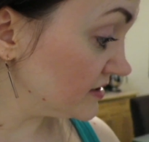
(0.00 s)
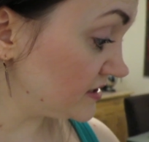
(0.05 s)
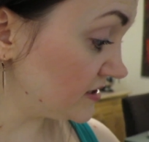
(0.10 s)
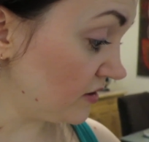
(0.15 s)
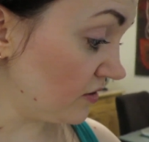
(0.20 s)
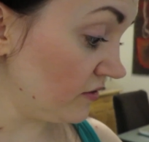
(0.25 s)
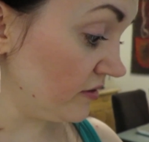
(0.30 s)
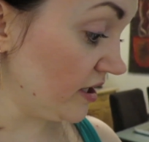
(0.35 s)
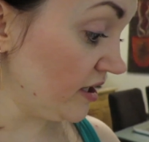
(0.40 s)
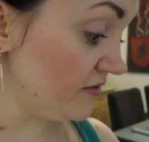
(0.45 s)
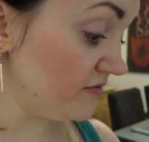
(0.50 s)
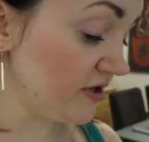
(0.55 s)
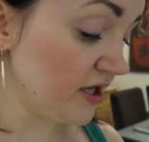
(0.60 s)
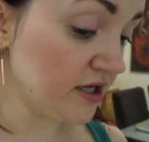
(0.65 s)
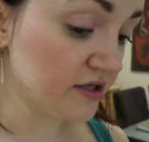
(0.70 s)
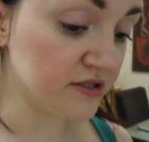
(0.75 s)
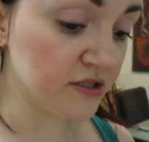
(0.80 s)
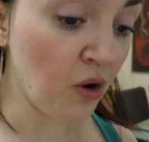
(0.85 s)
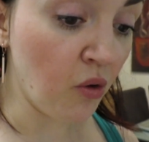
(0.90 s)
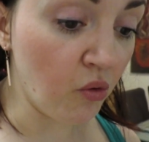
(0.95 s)
So
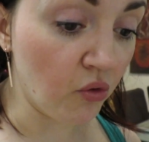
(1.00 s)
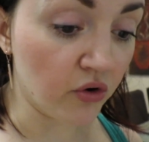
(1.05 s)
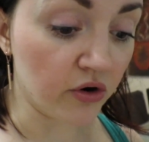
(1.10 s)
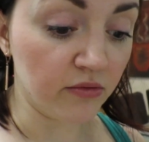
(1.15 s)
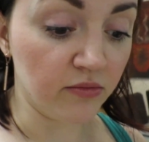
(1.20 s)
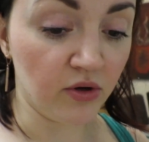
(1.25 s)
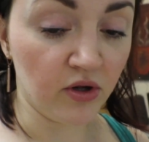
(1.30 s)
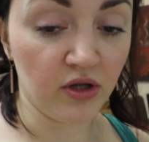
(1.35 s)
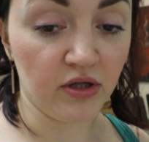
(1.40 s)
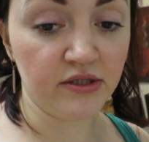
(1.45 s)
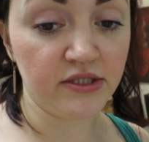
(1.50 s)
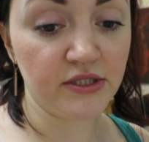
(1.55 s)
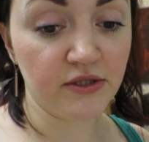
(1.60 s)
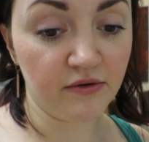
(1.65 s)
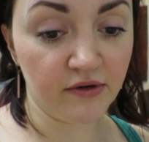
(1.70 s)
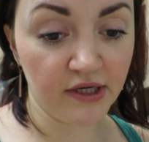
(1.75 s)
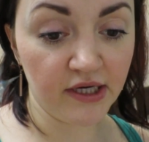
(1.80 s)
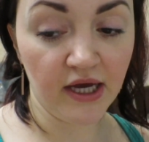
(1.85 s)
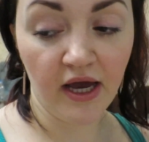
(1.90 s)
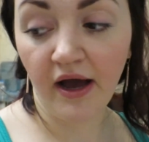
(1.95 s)
evening is horrible.
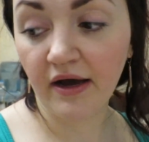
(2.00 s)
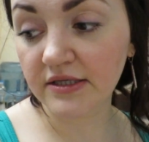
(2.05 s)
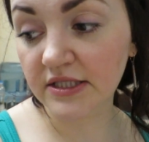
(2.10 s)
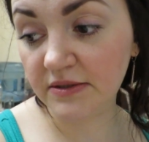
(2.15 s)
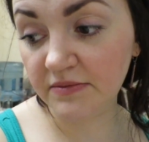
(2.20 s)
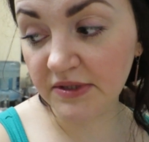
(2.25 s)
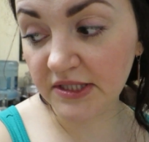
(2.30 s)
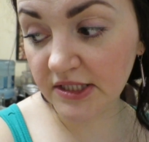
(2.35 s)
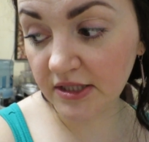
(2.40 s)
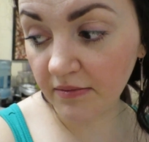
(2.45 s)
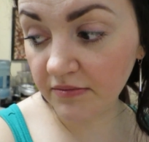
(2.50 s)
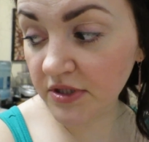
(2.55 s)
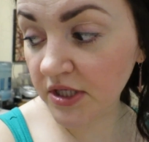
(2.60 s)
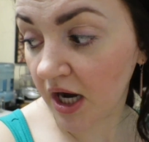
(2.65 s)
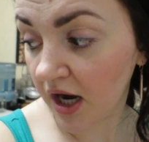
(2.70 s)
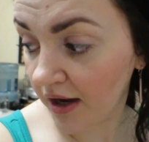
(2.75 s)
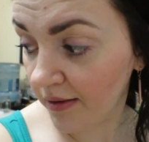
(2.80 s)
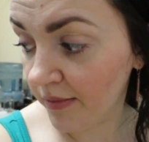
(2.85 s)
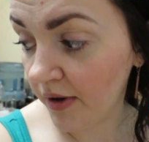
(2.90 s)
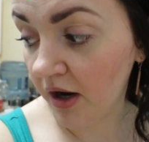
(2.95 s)
So it has to be
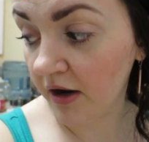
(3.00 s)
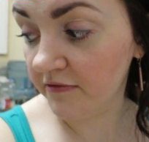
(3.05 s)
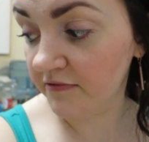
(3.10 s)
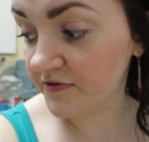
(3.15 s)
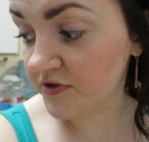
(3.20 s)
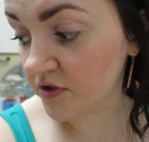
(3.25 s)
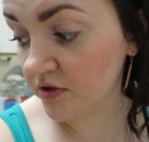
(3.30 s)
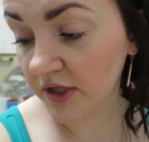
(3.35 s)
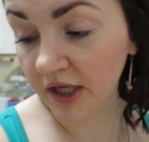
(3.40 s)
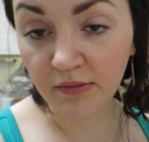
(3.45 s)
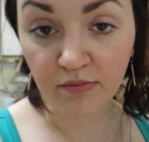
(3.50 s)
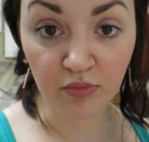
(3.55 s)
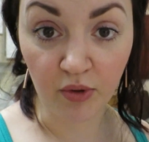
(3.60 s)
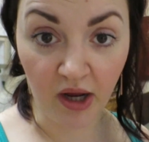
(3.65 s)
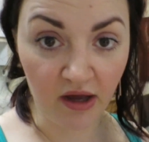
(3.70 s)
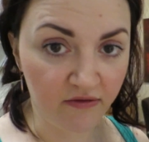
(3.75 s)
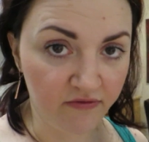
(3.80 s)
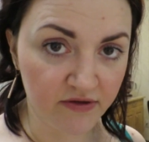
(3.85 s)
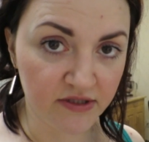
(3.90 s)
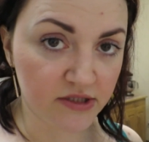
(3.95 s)
sometime after like
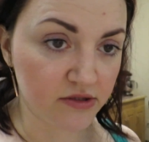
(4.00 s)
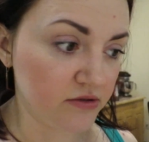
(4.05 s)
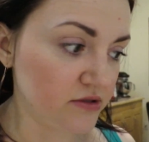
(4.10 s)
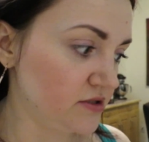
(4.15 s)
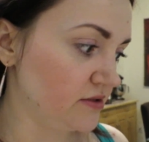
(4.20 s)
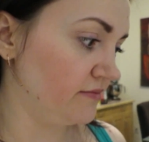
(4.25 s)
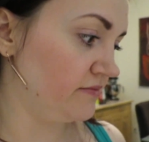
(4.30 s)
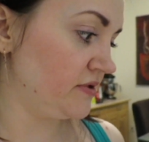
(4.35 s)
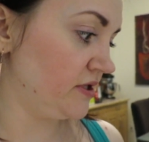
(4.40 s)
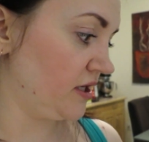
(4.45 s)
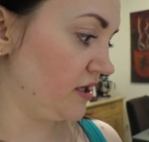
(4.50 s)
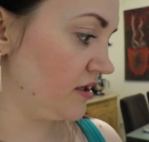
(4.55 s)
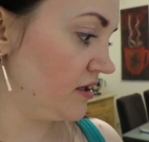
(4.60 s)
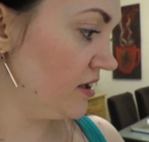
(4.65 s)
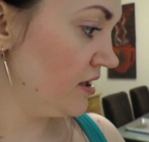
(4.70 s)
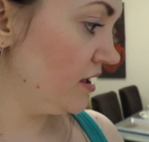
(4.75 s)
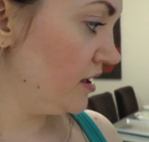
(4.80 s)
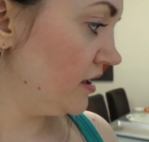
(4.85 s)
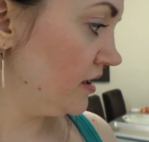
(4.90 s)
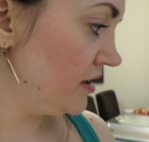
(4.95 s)
breakfast or something.
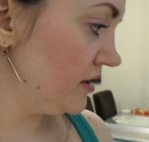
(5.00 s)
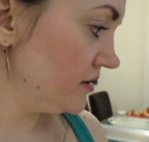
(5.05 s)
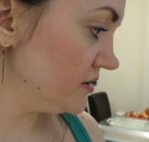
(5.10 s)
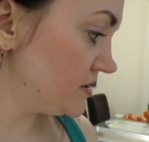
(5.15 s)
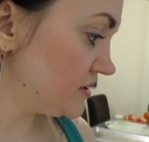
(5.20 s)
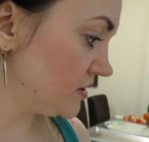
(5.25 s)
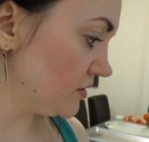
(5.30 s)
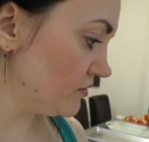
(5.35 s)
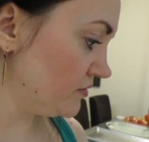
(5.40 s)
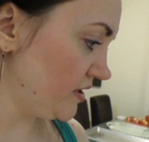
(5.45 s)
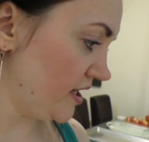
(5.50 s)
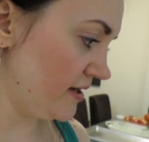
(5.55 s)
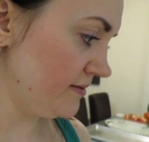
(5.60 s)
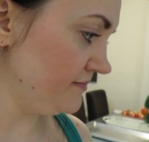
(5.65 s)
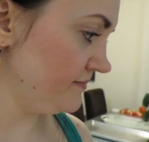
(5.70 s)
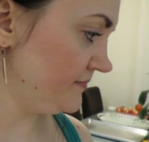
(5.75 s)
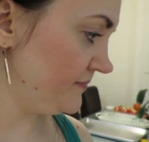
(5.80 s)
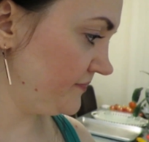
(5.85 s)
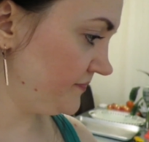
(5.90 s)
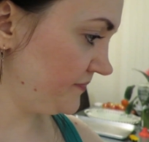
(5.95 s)
So
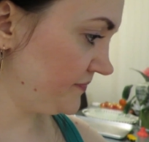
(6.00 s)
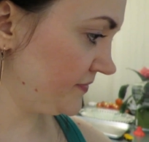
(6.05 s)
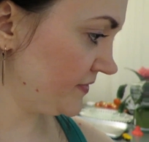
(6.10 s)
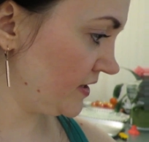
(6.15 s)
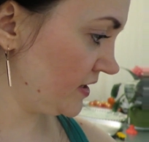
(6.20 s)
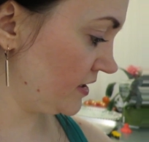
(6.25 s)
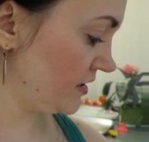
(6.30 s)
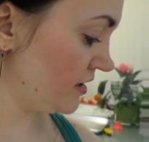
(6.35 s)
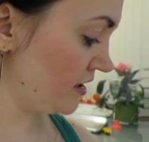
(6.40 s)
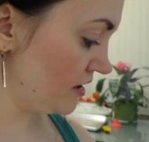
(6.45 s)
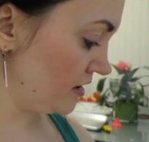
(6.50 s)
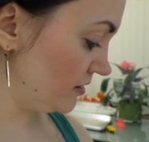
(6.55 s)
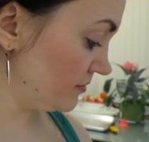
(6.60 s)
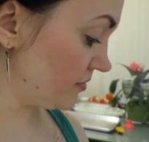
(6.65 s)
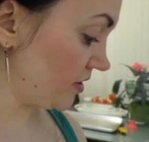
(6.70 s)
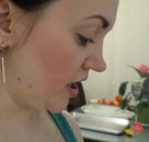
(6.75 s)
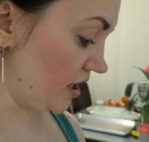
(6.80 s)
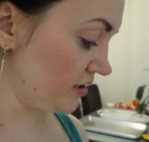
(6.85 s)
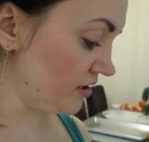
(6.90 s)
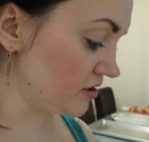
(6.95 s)
yeah.
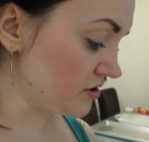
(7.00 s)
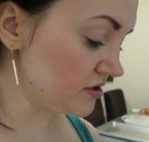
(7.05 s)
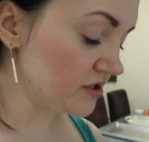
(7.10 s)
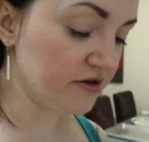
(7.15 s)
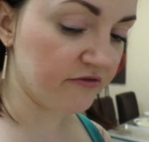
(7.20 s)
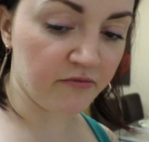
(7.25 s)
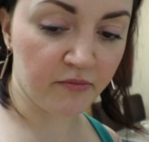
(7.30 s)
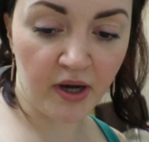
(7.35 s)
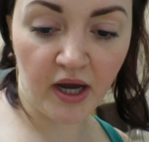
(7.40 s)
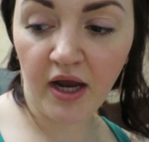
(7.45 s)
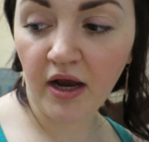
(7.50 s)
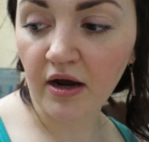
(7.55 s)
But I need to give him a